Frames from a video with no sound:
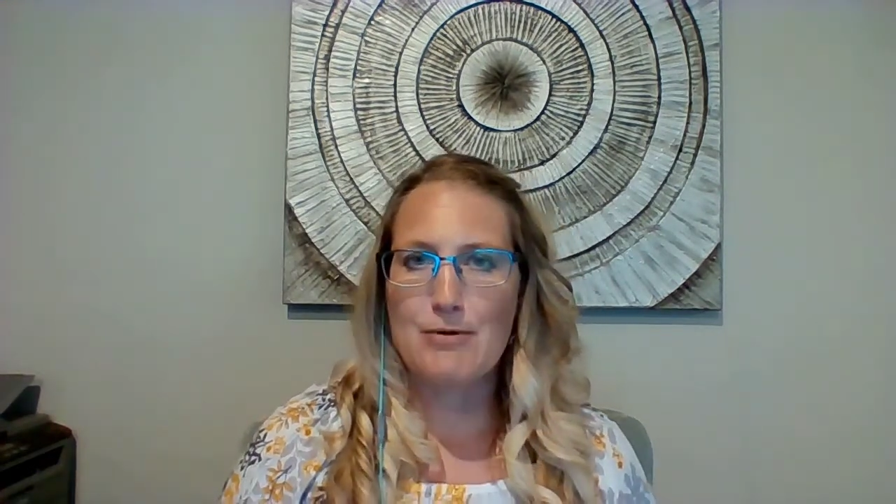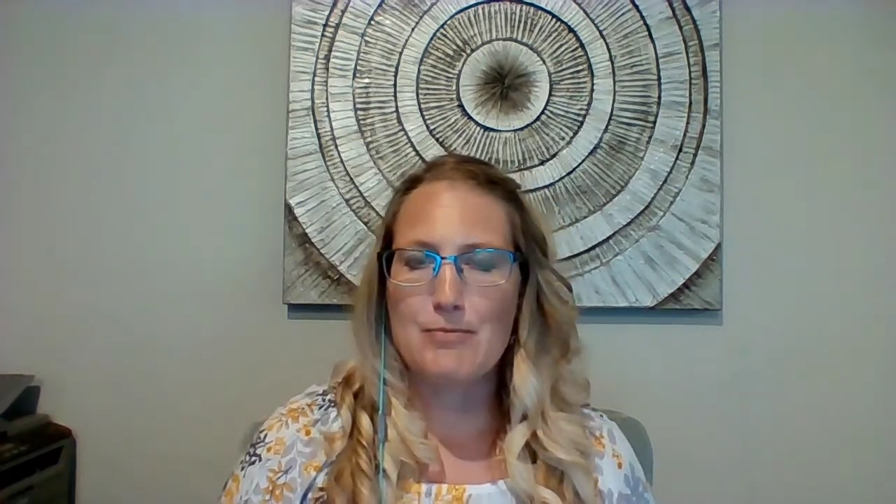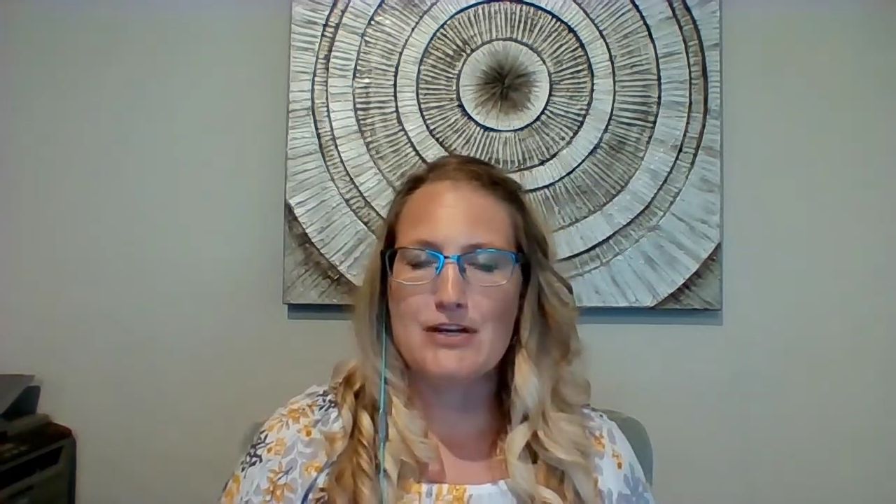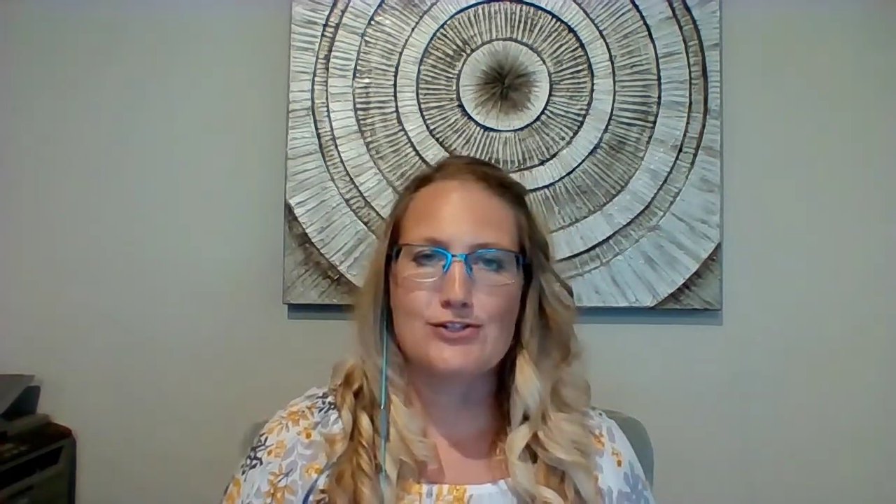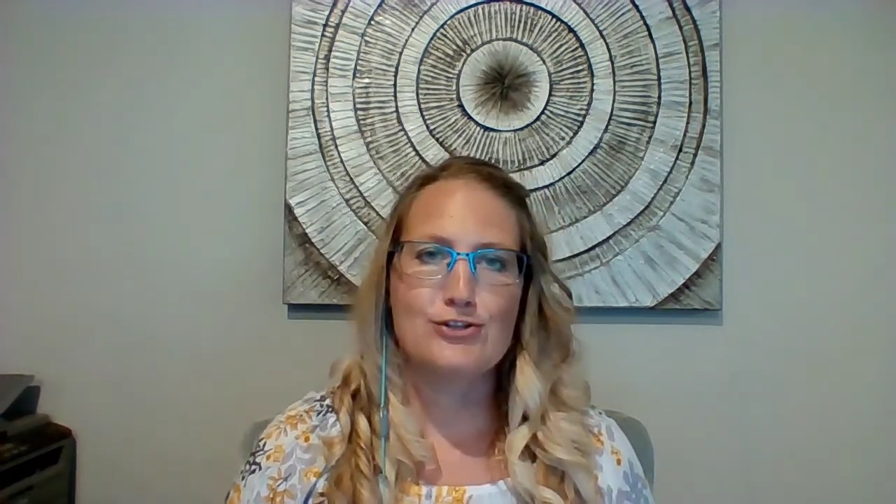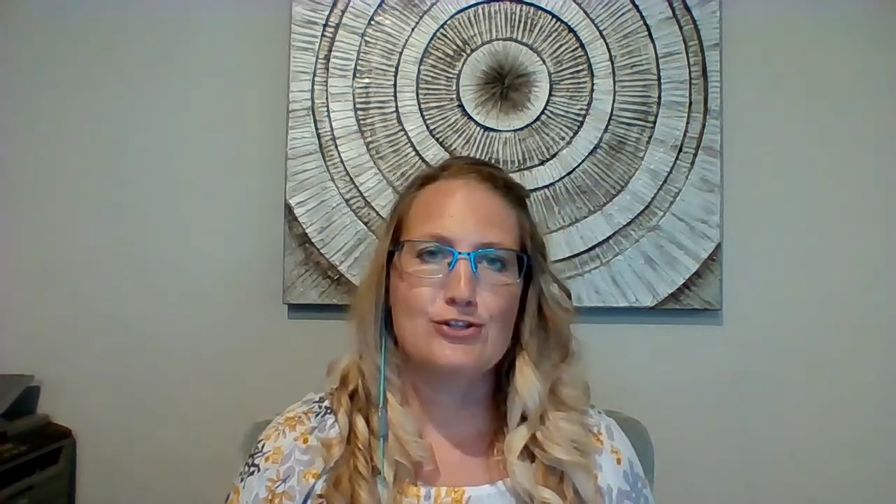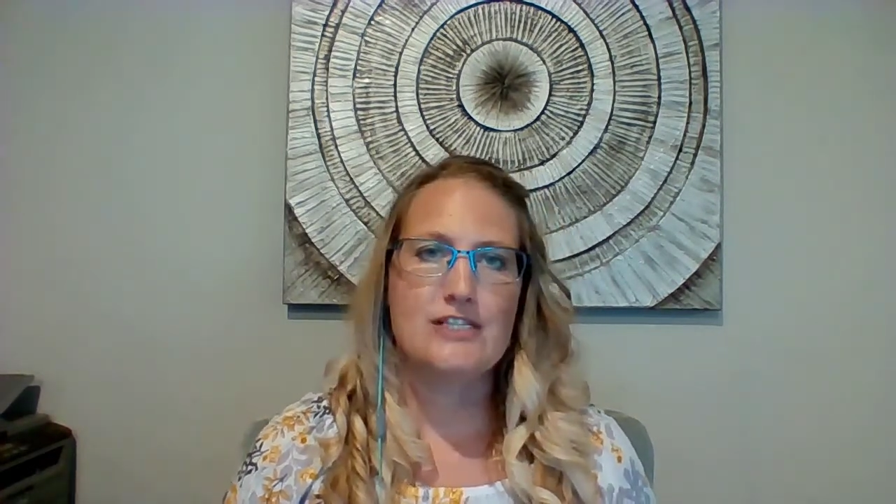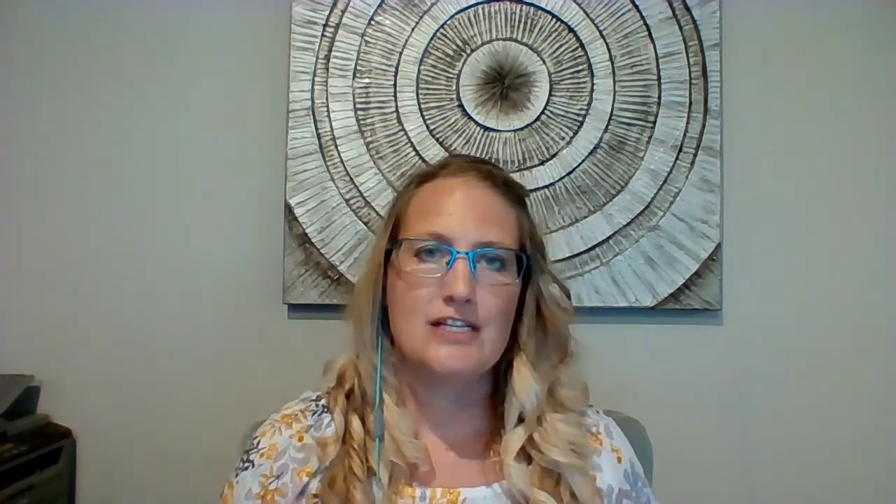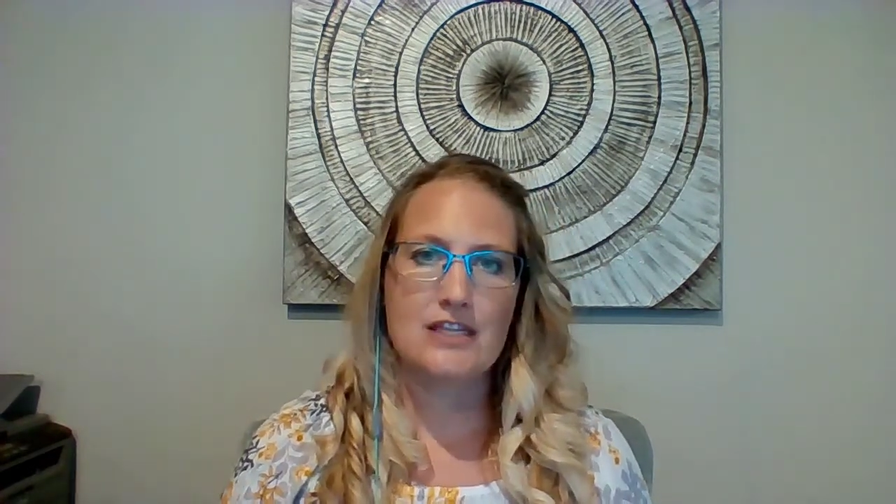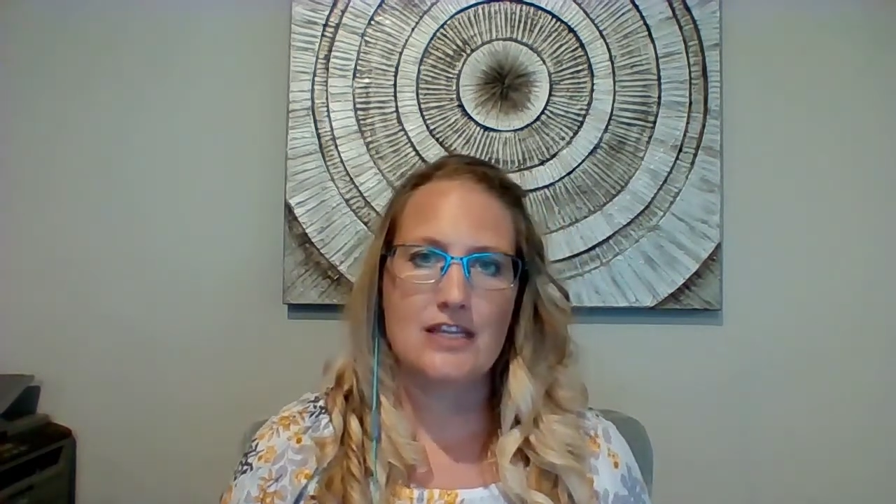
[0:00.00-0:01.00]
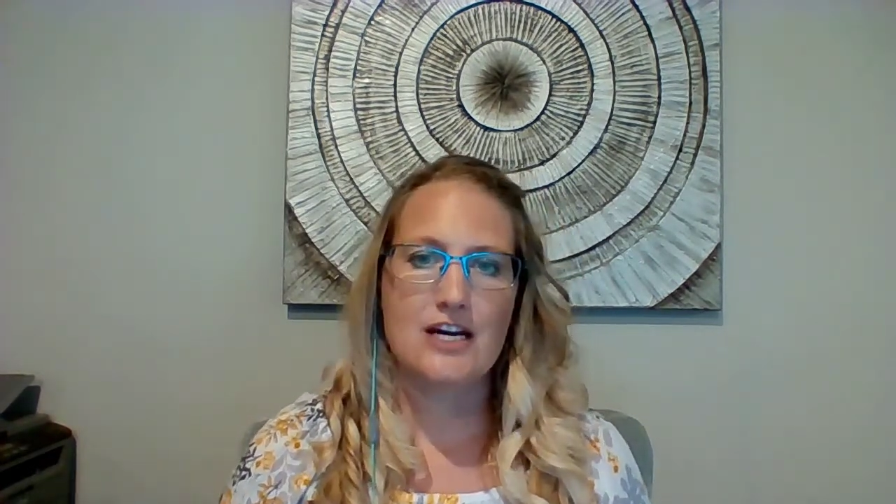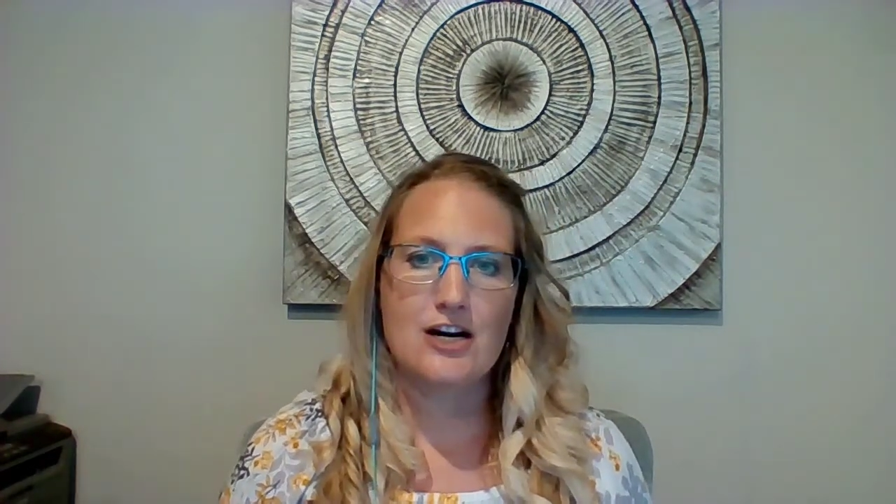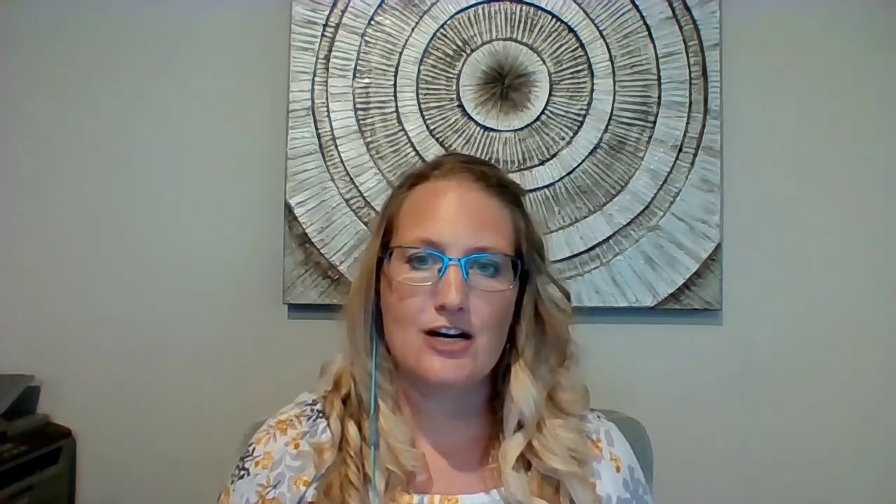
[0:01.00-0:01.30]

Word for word: because you're sitting there,